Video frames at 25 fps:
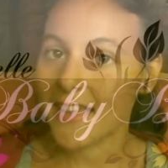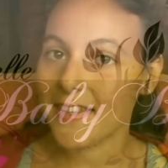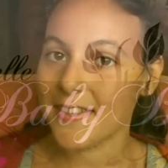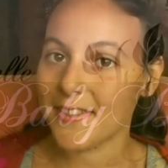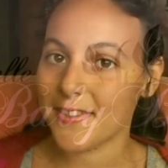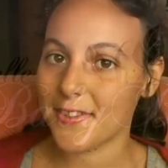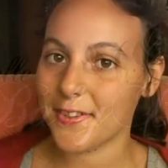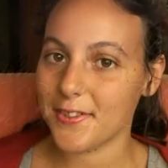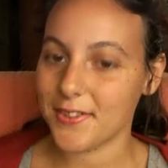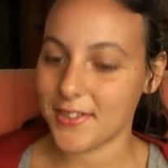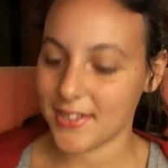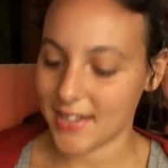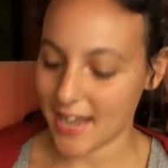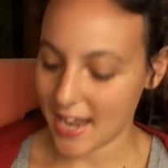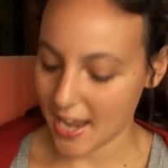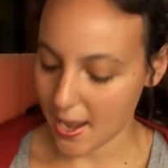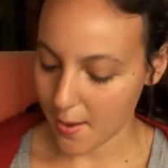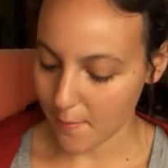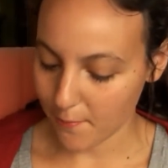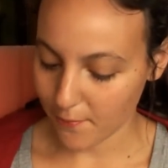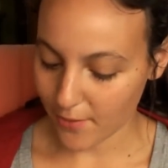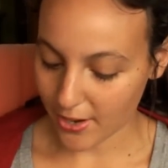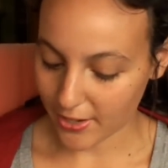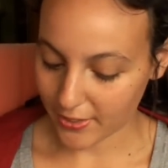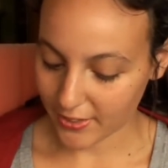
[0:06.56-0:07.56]
guys, so today
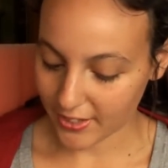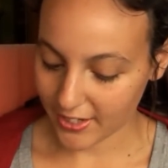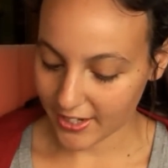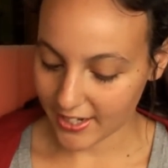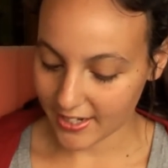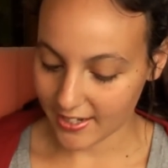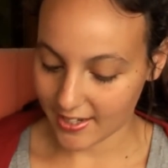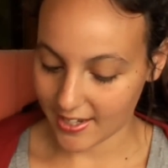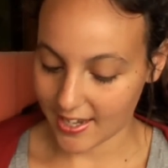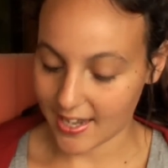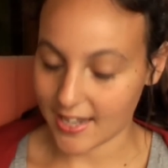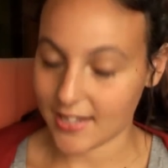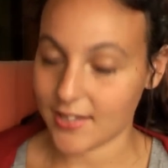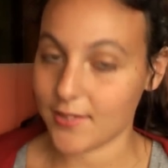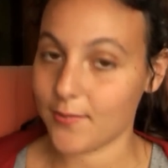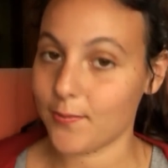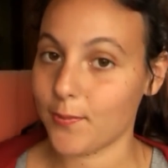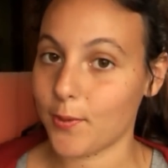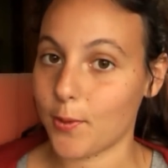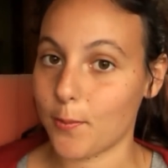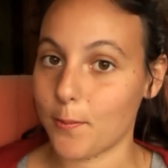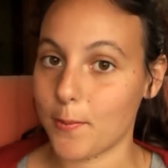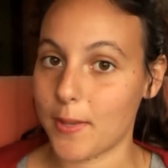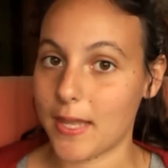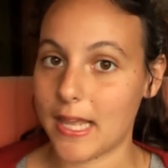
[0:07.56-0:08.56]
I'm finally gonna get to
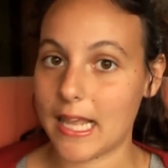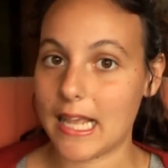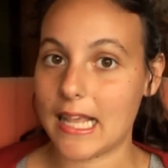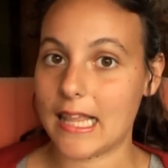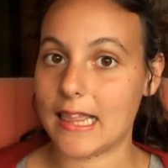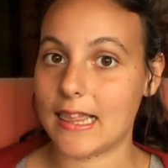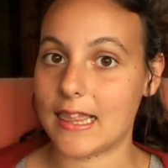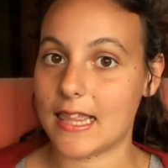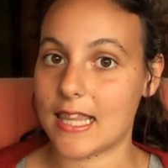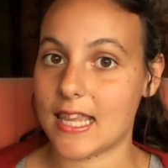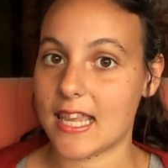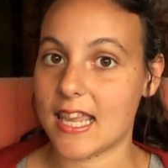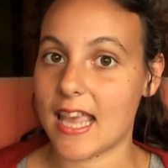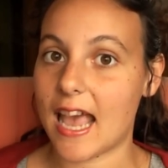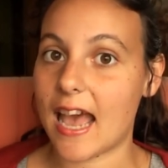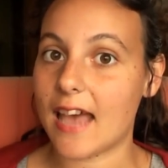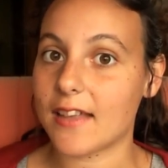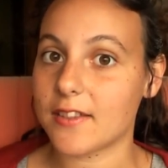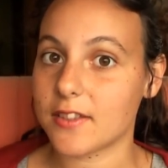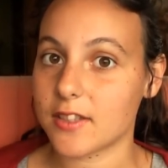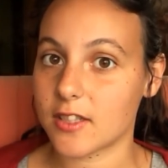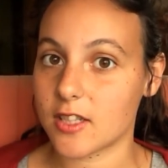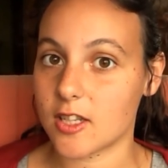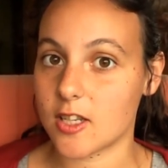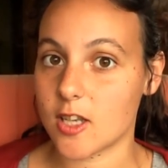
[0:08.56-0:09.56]
filming the
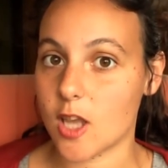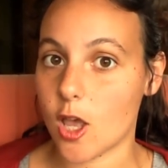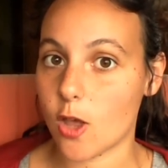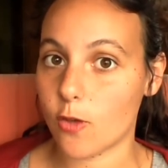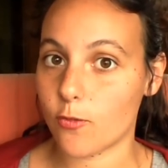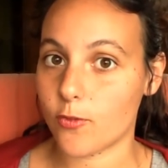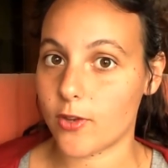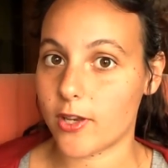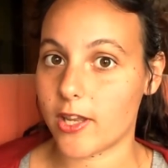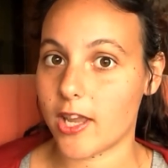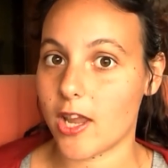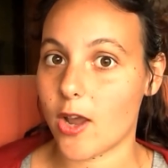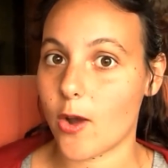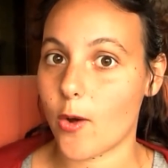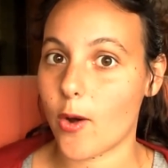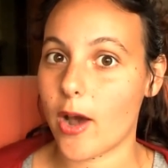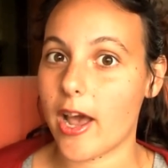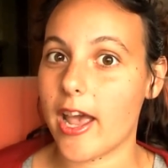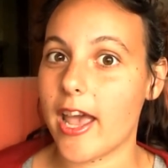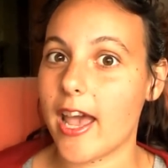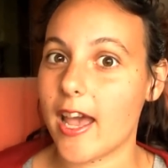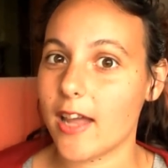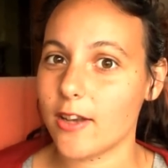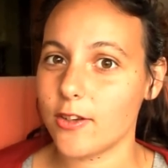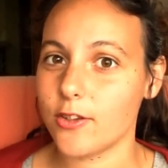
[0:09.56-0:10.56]
Ask Danielle video.
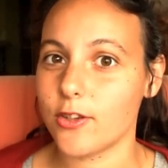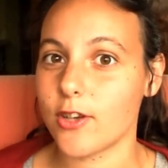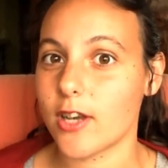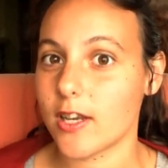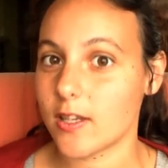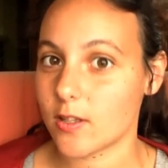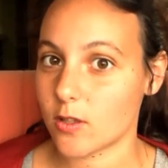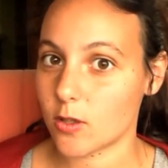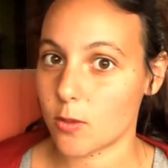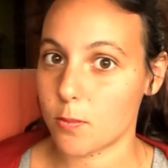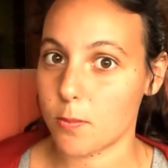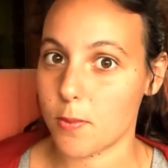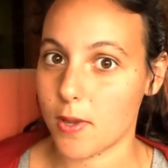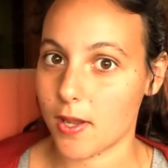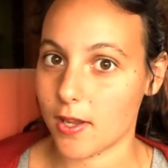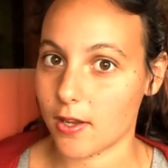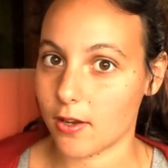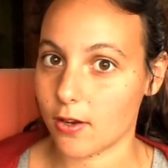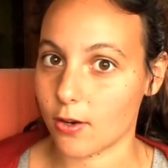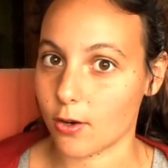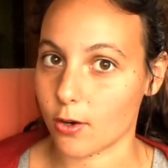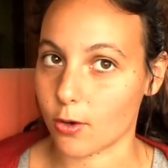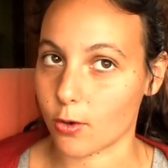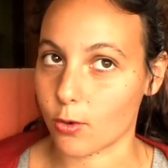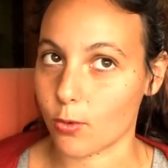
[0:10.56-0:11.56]
I had you guys submit
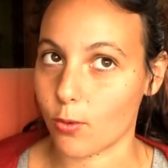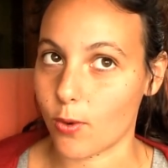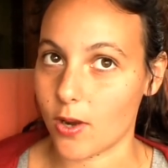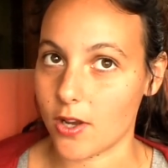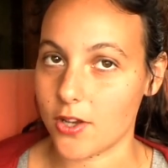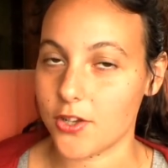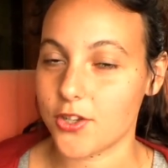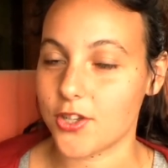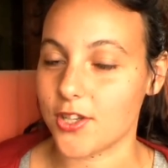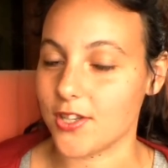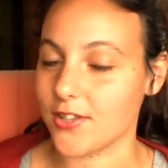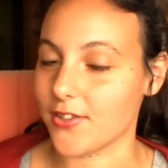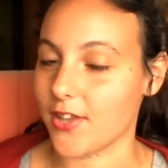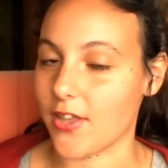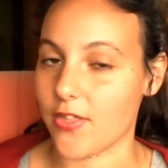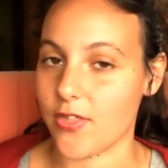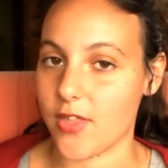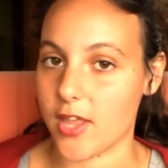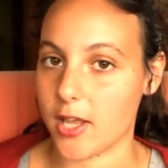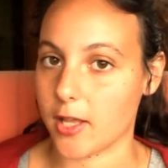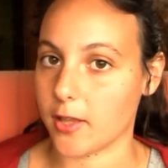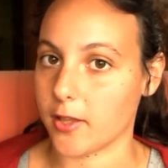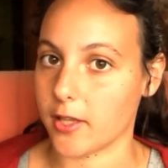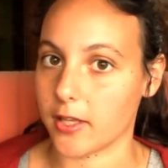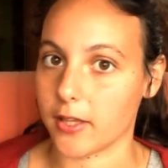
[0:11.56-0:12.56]
your questions, I
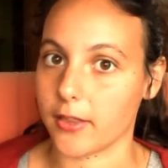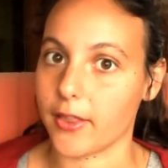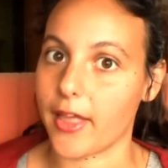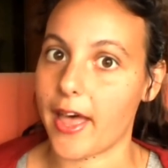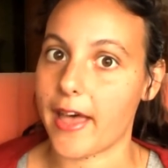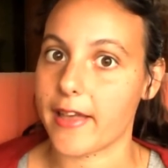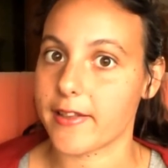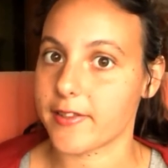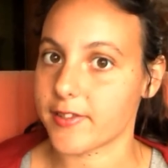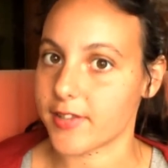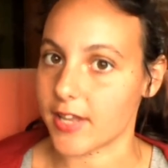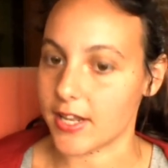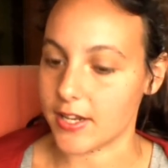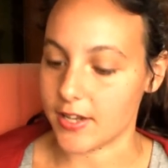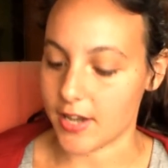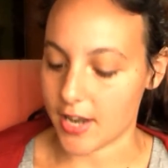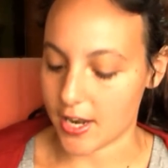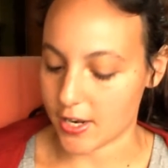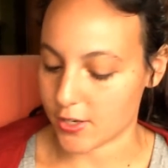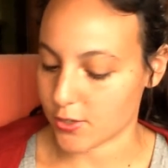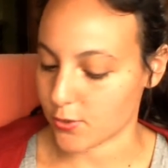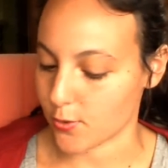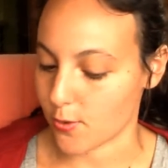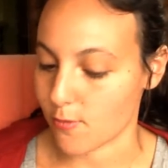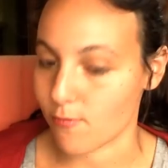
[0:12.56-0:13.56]
think, like last
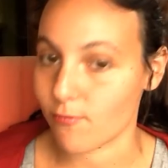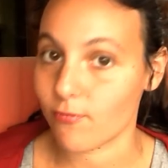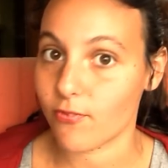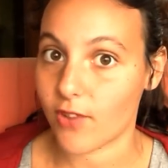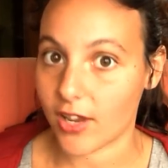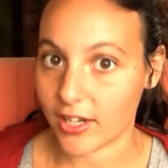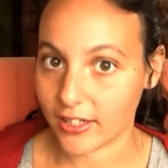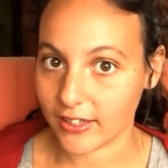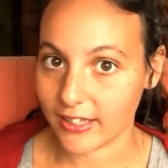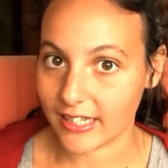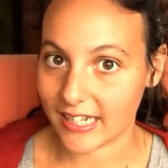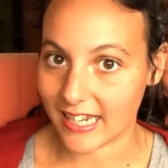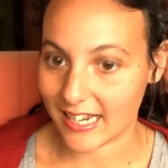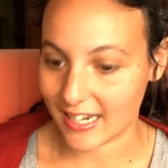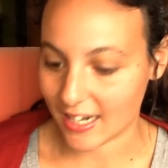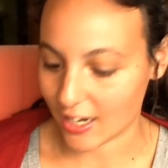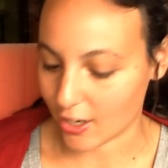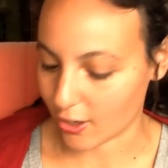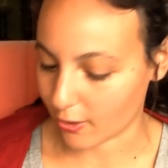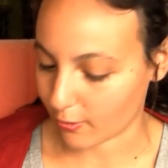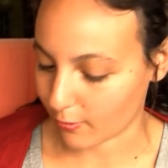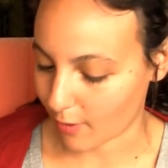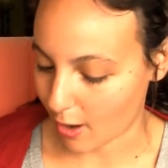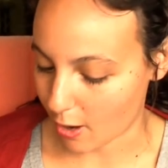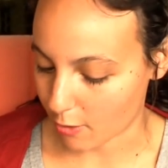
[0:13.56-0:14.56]
Sunday, so I'm finally
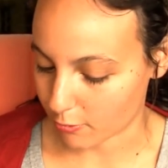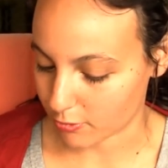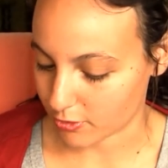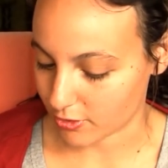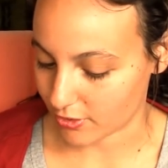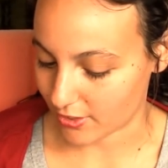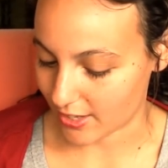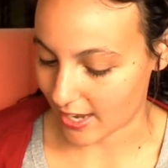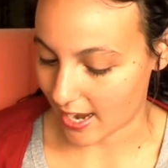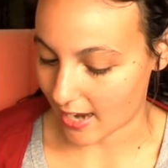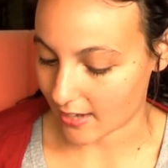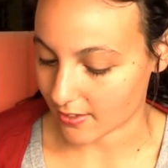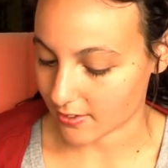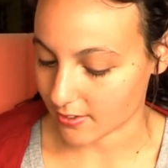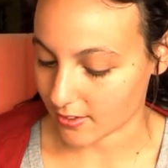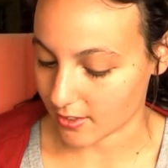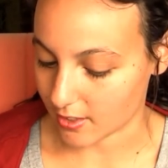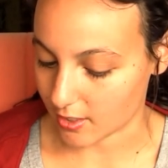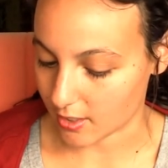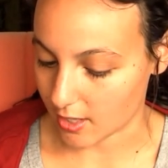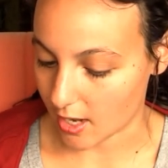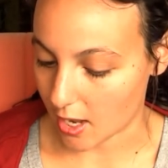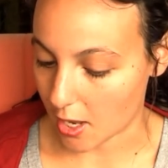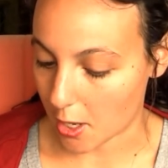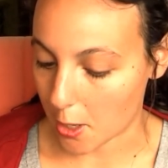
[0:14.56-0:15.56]
getting around to the Ask
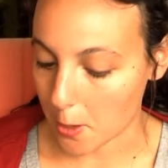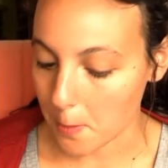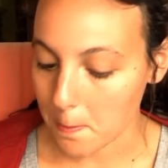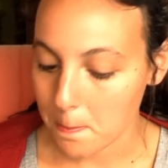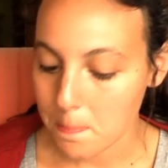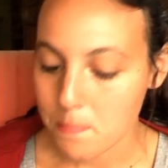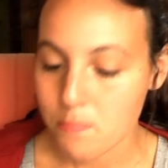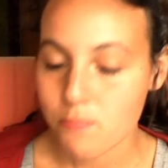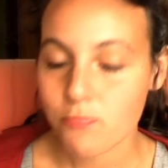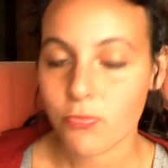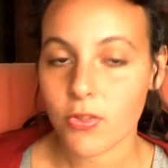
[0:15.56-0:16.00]
Danielle.